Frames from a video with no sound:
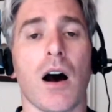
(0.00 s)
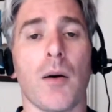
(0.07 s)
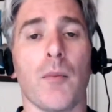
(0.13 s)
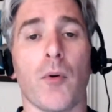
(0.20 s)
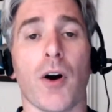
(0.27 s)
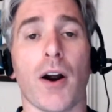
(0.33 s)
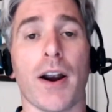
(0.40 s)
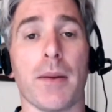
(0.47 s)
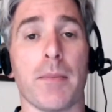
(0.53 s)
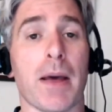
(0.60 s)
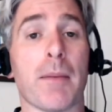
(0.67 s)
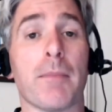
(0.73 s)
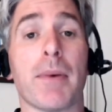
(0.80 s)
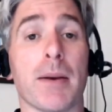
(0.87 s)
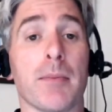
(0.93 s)
I'm worried
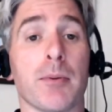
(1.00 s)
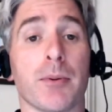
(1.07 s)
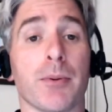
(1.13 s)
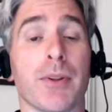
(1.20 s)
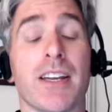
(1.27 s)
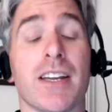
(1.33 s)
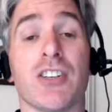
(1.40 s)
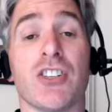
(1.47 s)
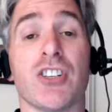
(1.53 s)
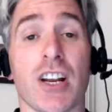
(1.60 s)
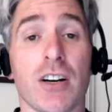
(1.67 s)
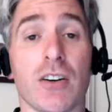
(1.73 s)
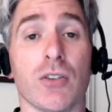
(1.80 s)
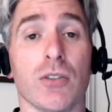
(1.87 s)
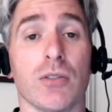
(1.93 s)
about people in
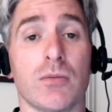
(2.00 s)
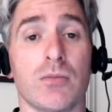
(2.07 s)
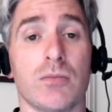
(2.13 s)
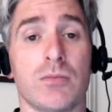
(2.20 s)
general.